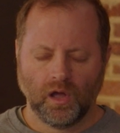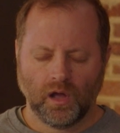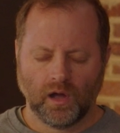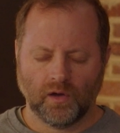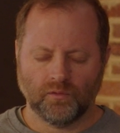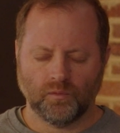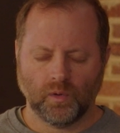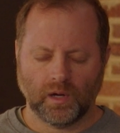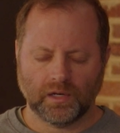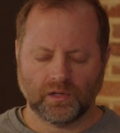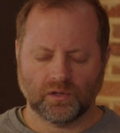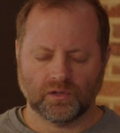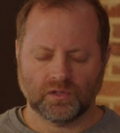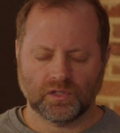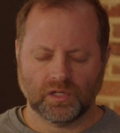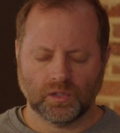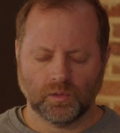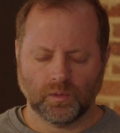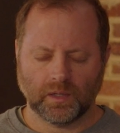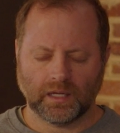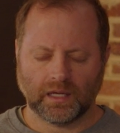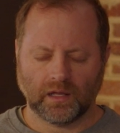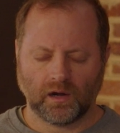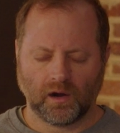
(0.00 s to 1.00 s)
of what you're
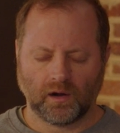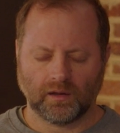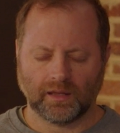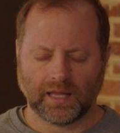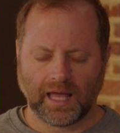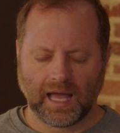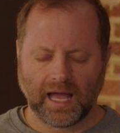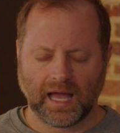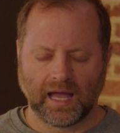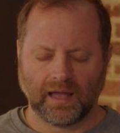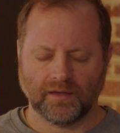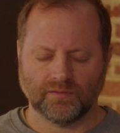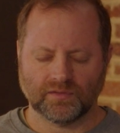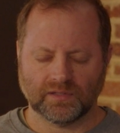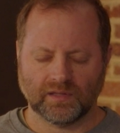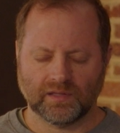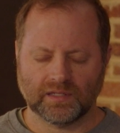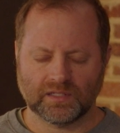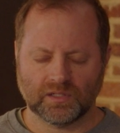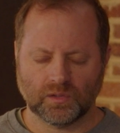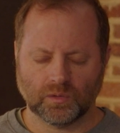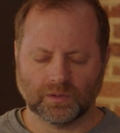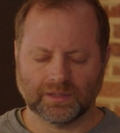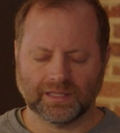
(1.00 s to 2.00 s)
doing in our lives, and
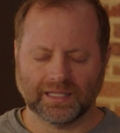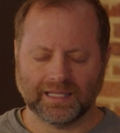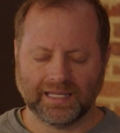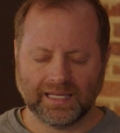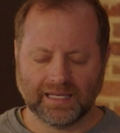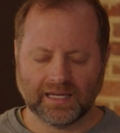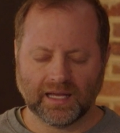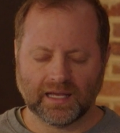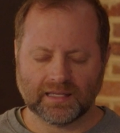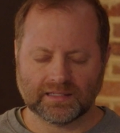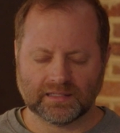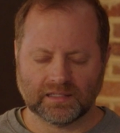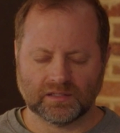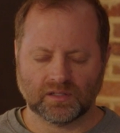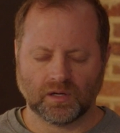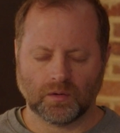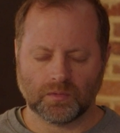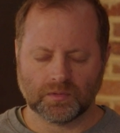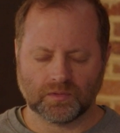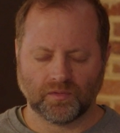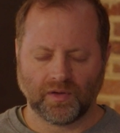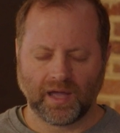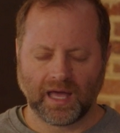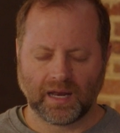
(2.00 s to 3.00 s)
that you would lead us in
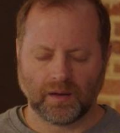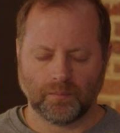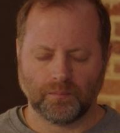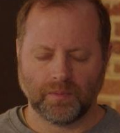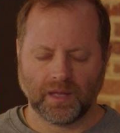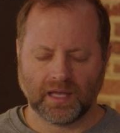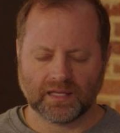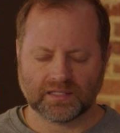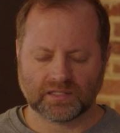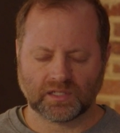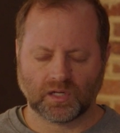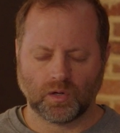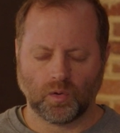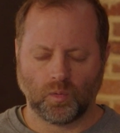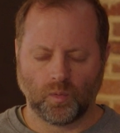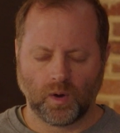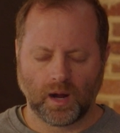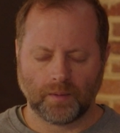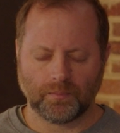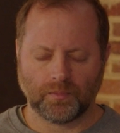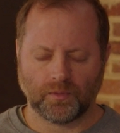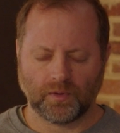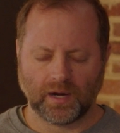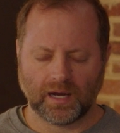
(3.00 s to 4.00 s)
terms of how to best
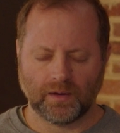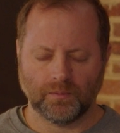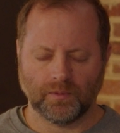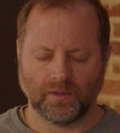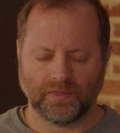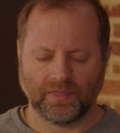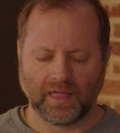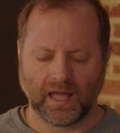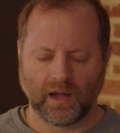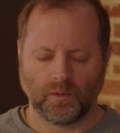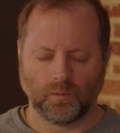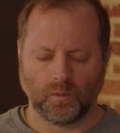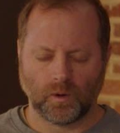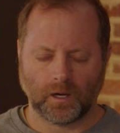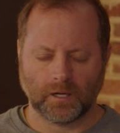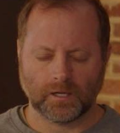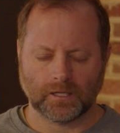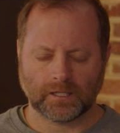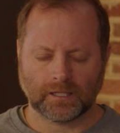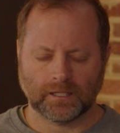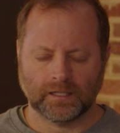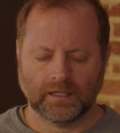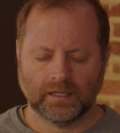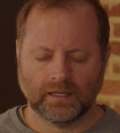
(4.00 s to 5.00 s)
cooperate with that
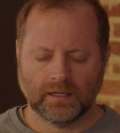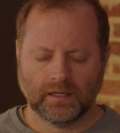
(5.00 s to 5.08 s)
work.